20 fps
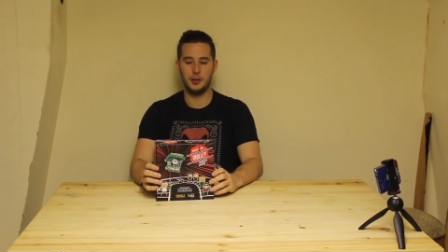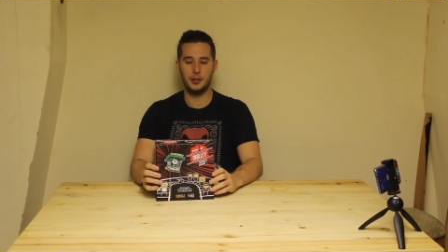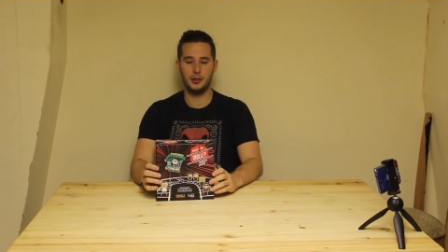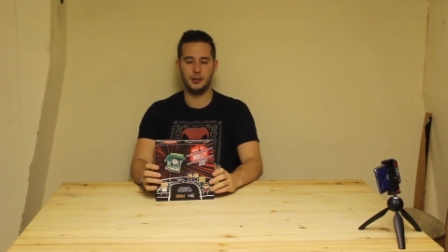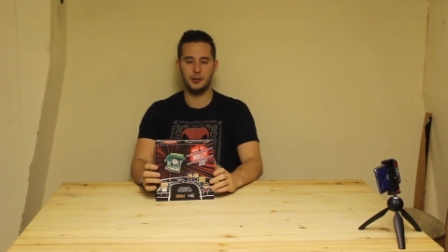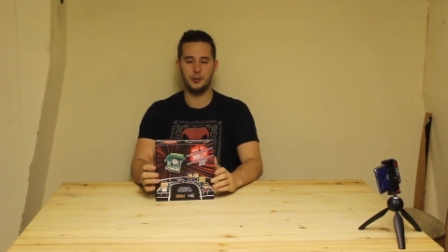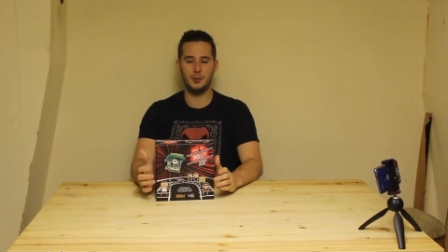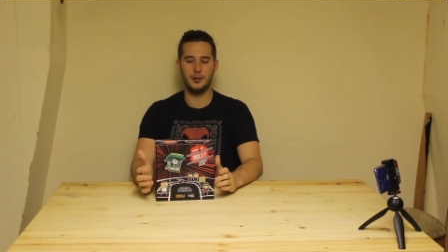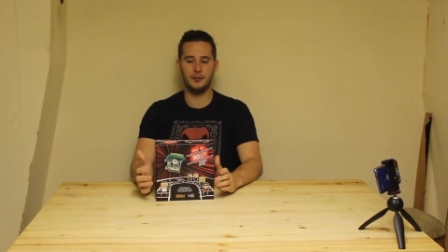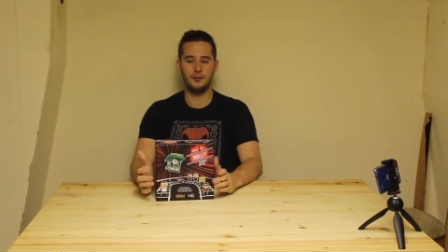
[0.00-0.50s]

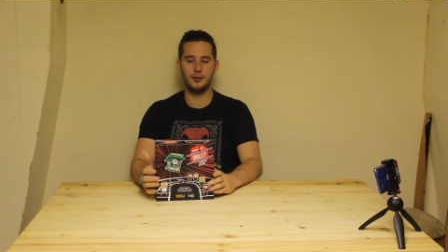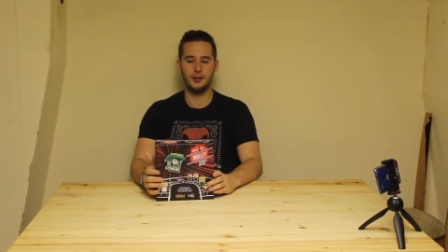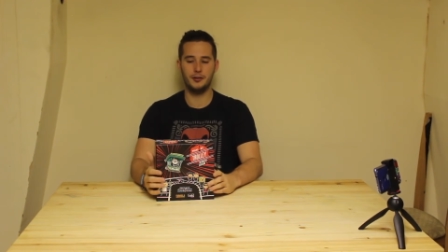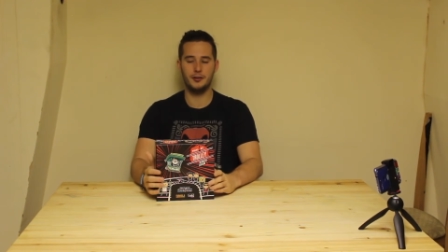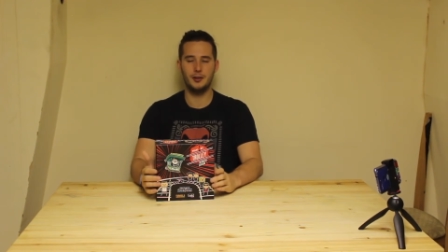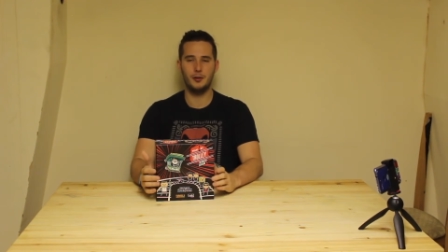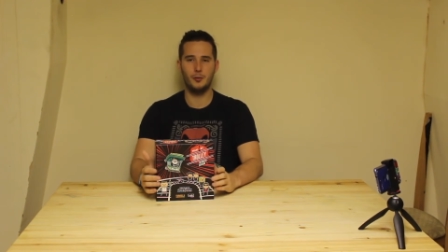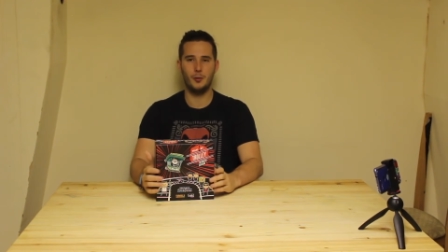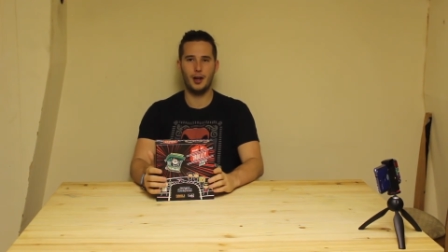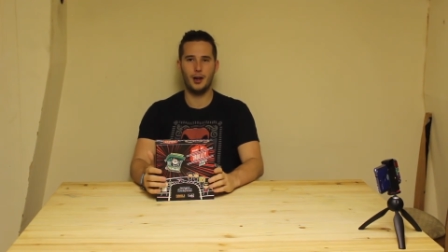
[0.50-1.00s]
you'll be
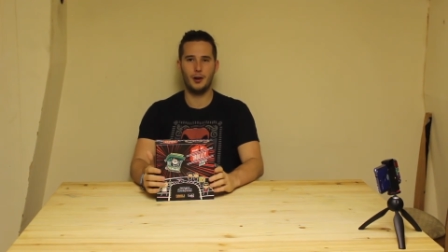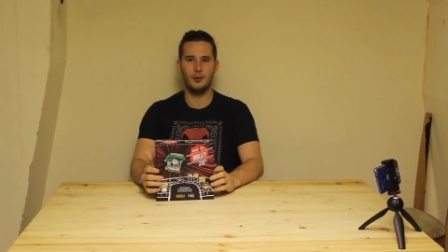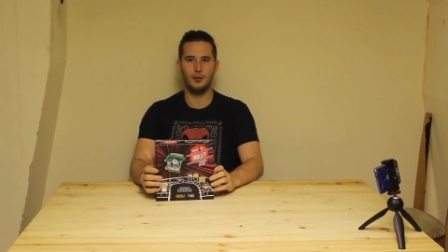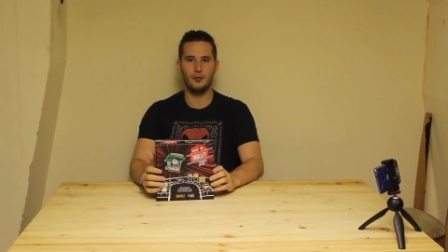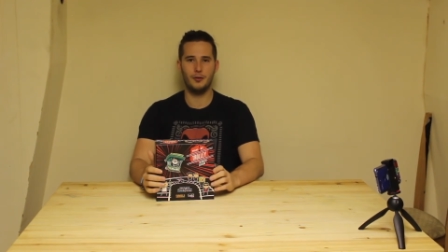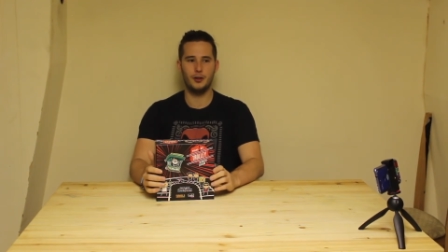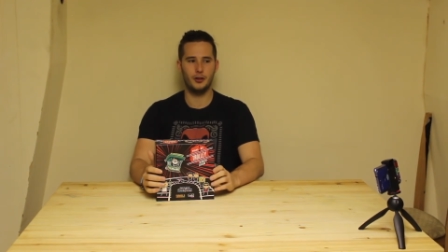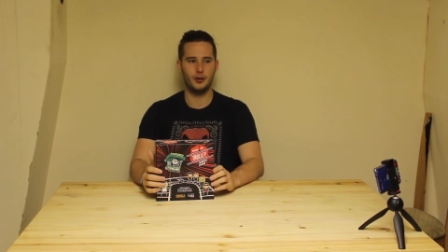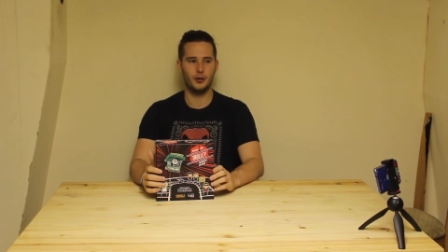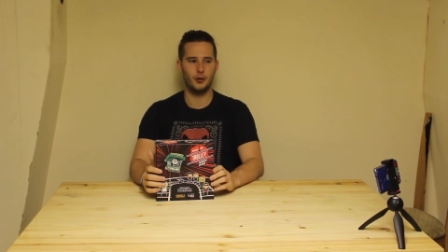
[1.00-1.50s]
very aware
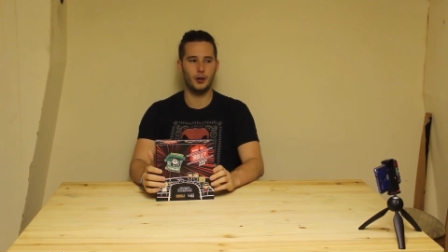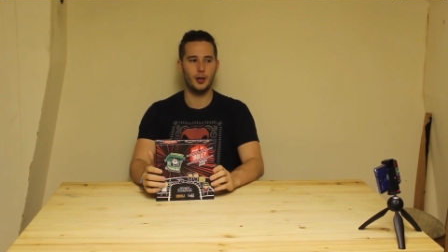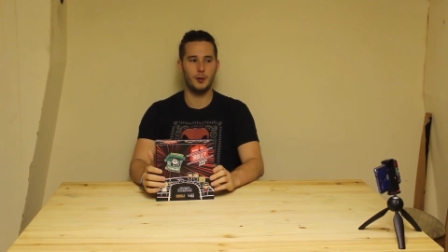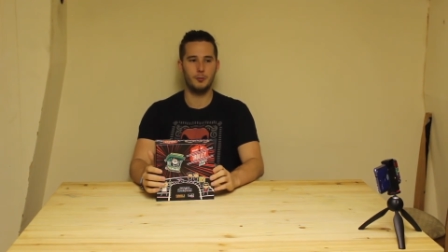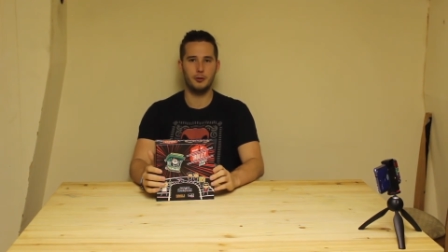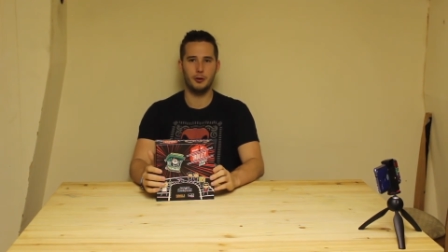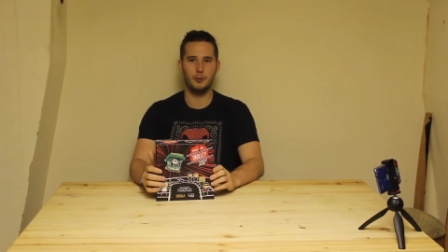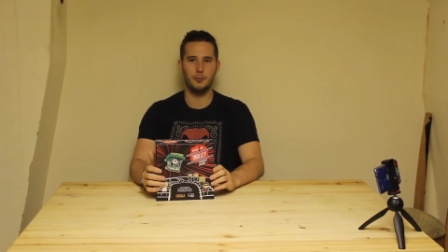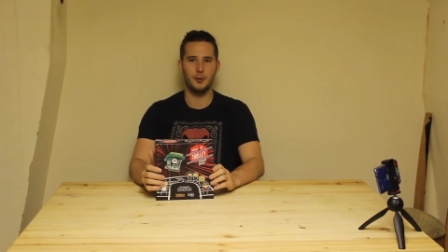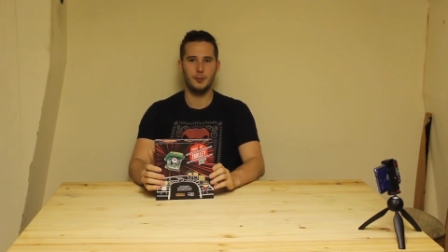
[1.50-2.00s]
of the trolley
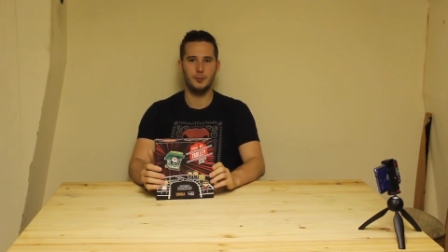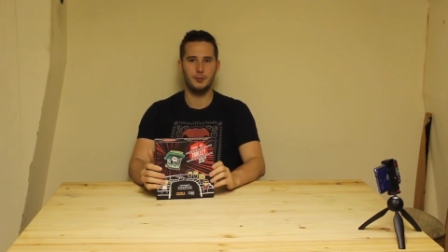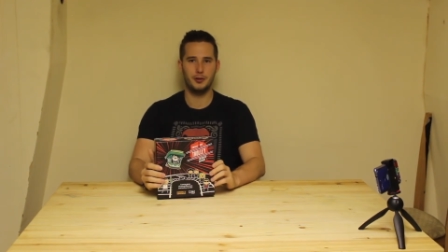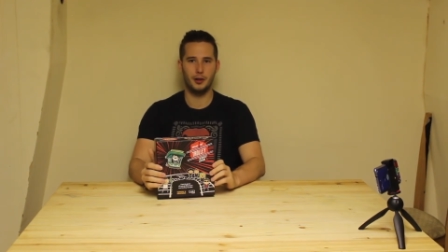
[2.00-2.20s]
problem,